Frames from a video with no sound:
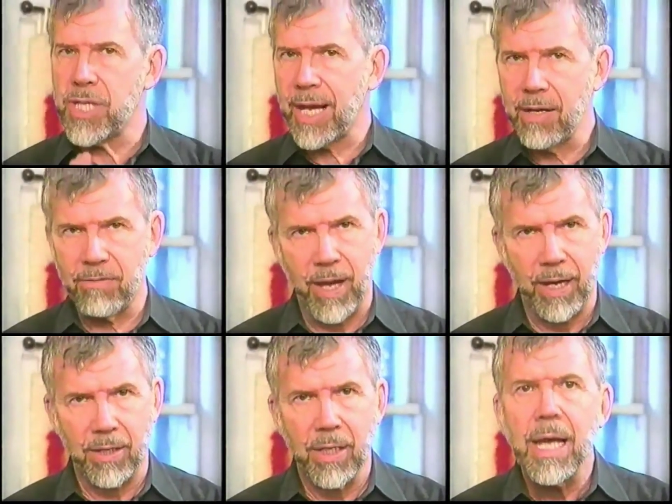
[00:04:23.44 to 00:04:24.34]
Second
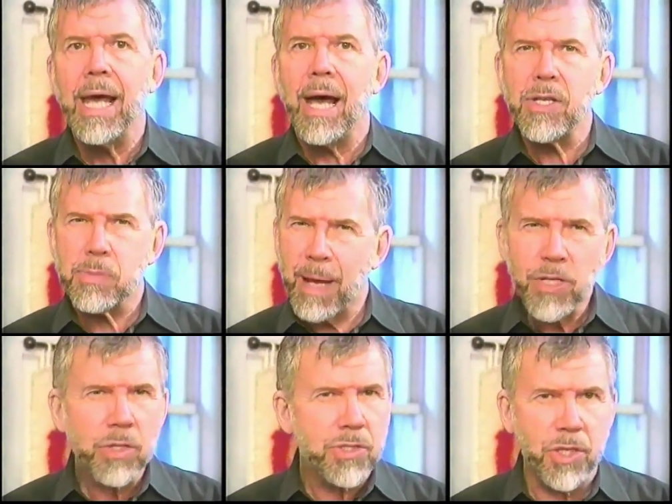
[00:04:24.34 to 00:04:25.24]
fact, a
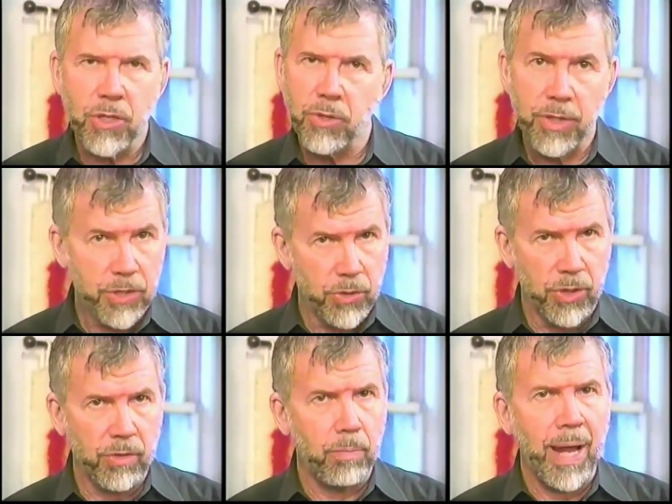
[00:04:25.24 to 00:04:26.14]
special security
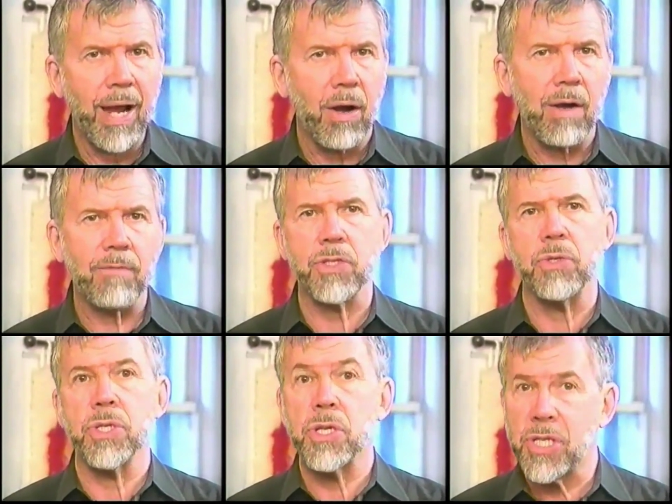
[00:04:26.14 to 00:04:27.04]
unit of black
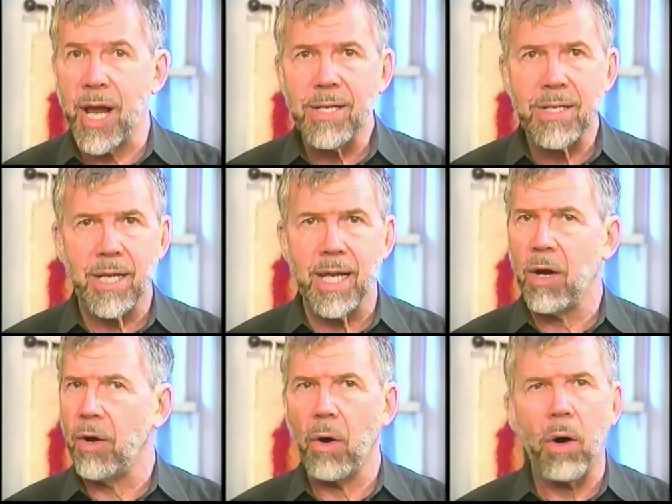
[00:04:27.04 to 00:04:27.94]
officers assigned to
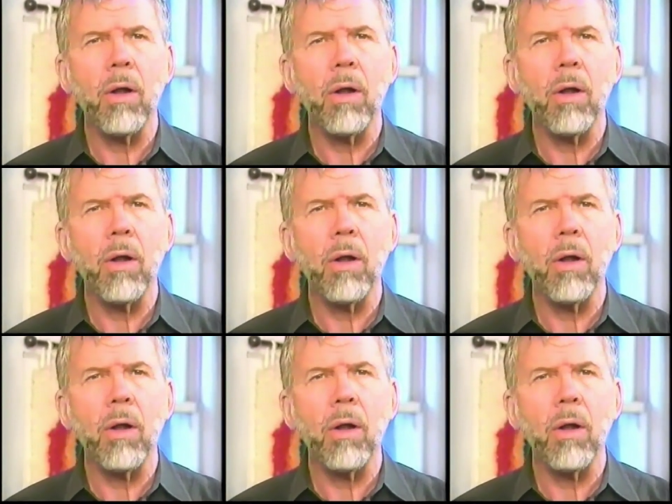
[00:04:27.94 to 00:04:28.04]
King on